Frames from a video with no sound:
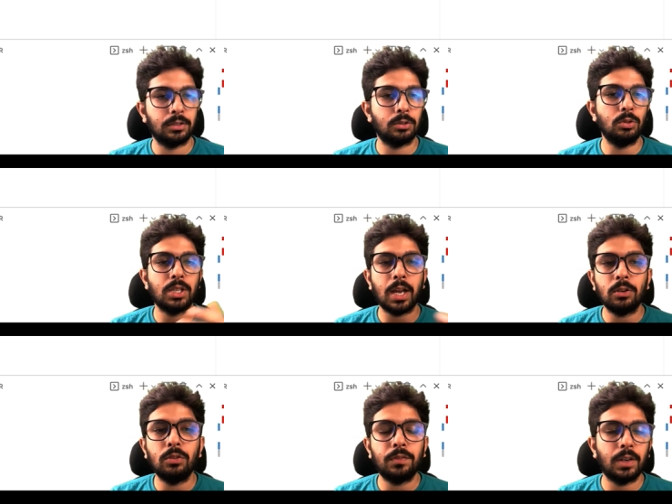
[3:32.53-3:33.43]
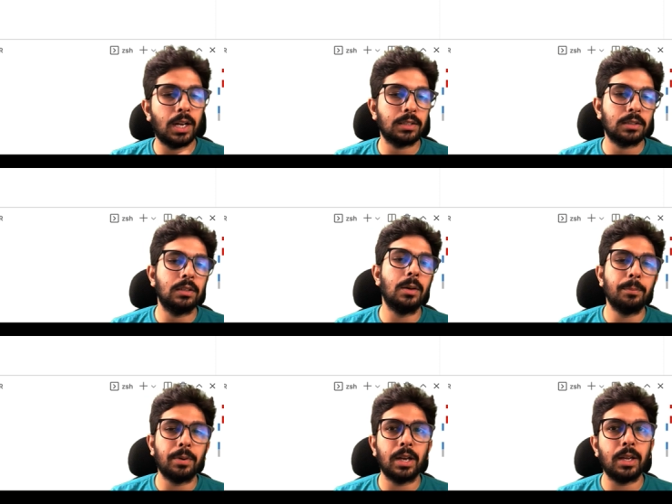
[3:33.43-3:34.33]
So Django, Flask,
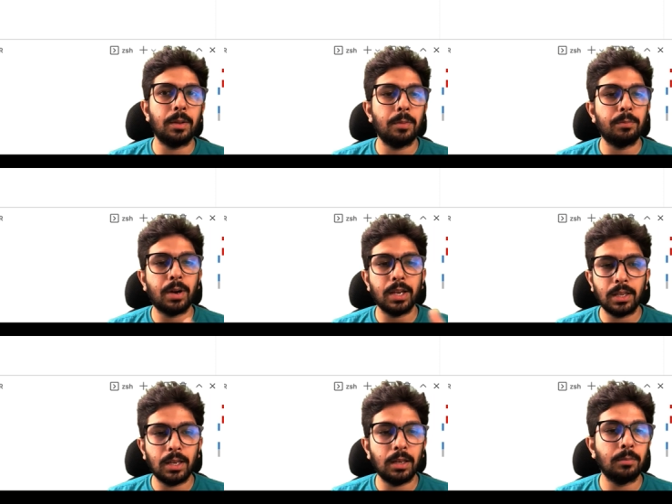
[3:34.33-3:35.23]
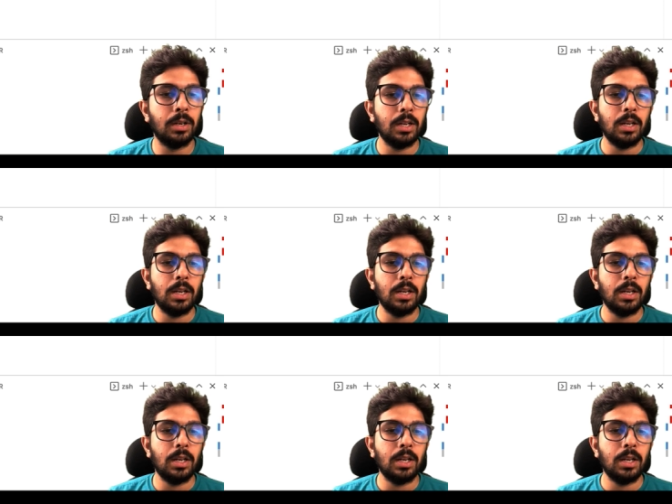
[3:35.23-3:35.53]
NumPy, Pygame,